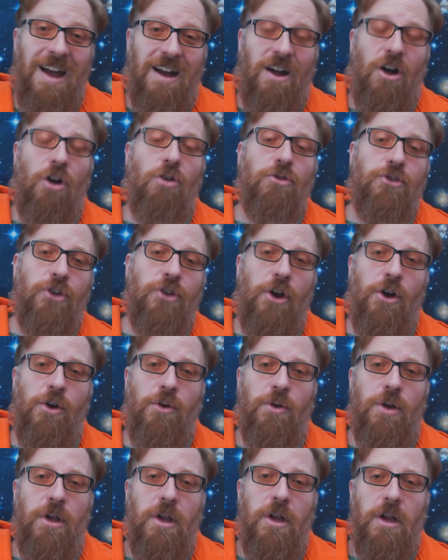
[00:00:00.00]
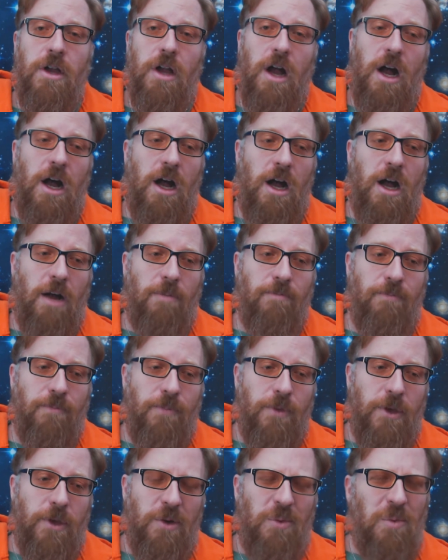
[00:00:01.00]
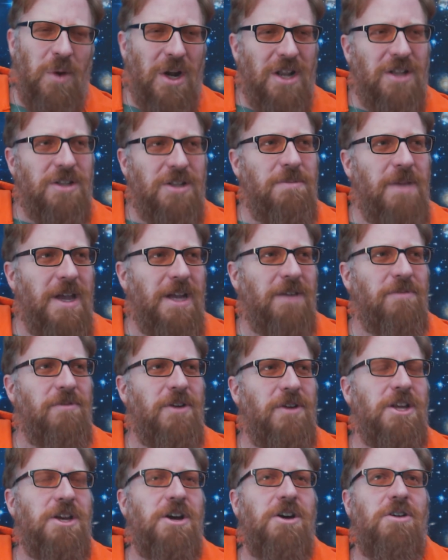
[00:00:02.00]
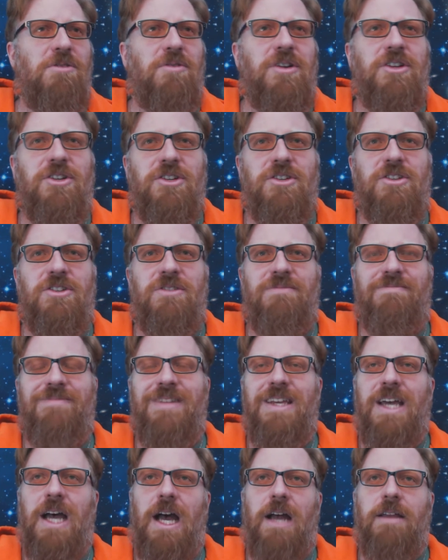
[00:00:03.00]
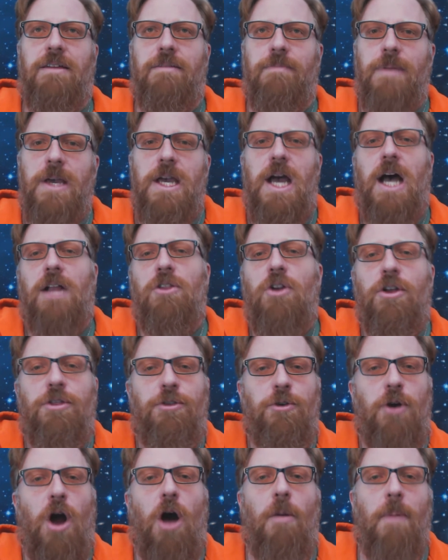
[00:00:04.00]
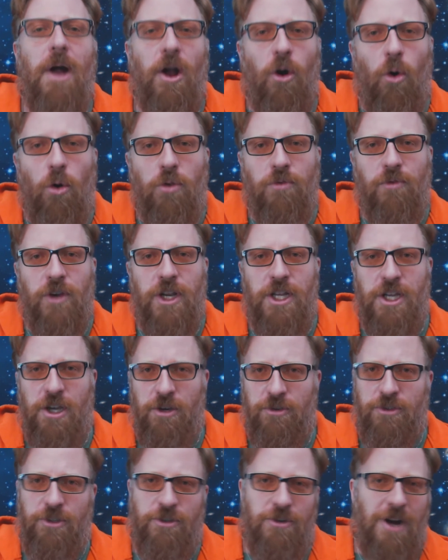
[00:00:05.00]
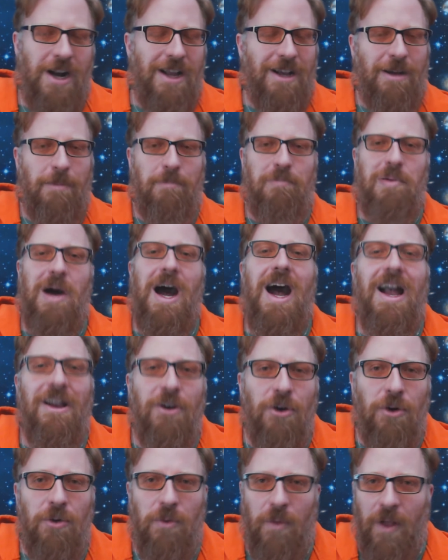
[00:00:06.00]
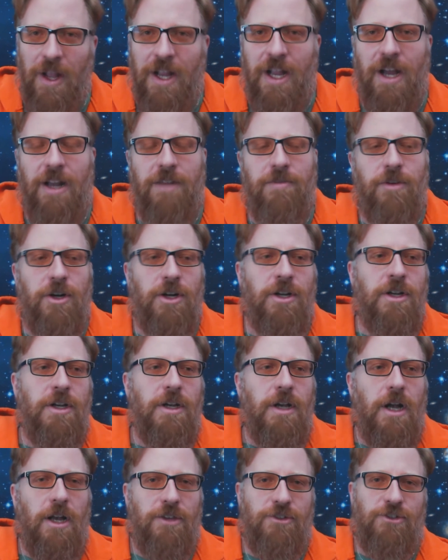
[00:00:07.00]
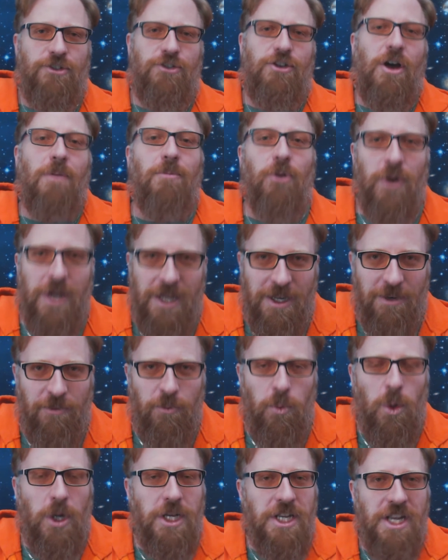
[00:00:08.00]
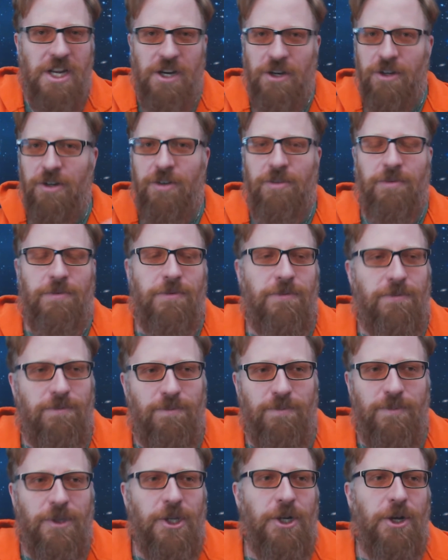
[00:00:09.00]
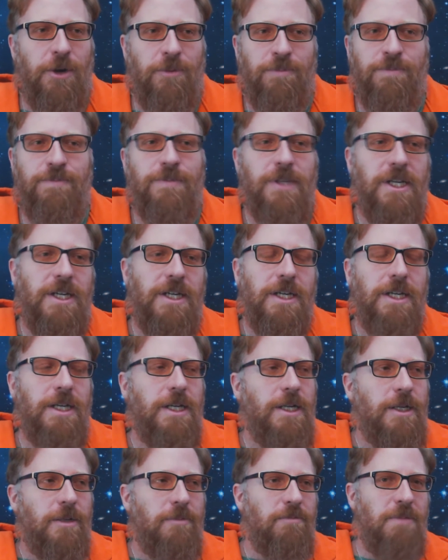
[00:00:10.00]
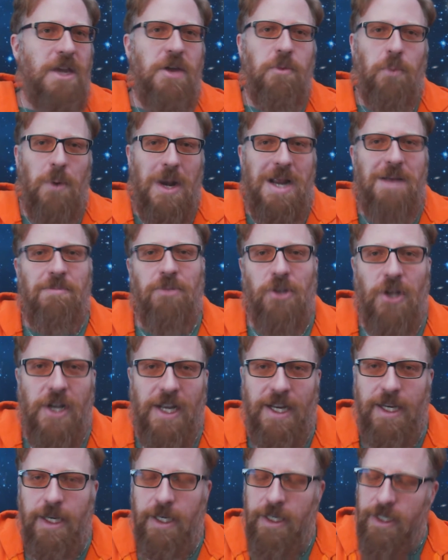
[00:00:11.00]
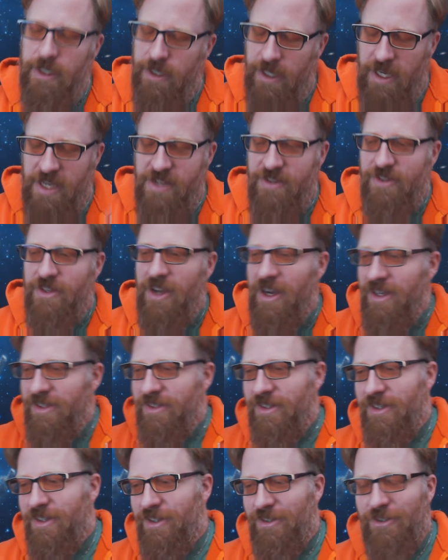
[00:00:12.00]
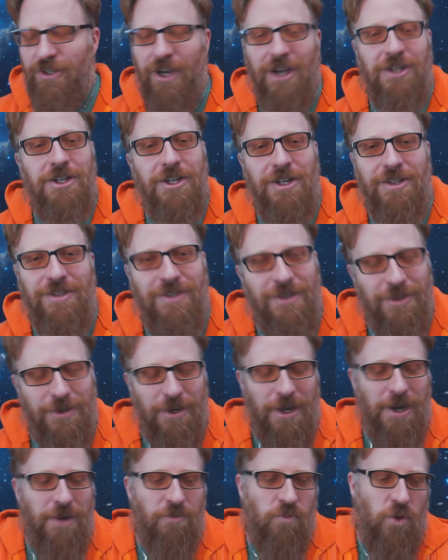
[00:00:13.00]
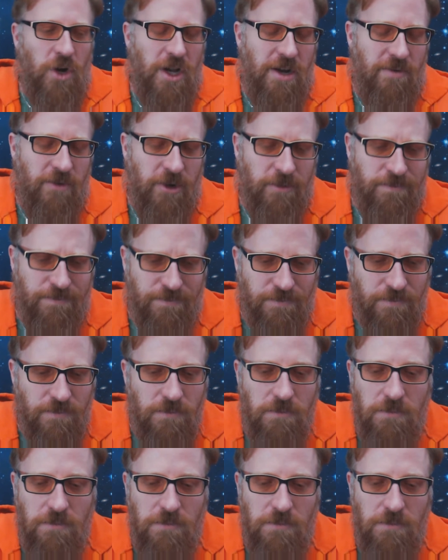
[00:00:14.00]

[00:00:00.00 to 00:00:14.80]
I also wanted to make a video and just, I looked through all my old videos to try to compile kind of a summary of 1 year of, me rambling and insights and discussions and whatever.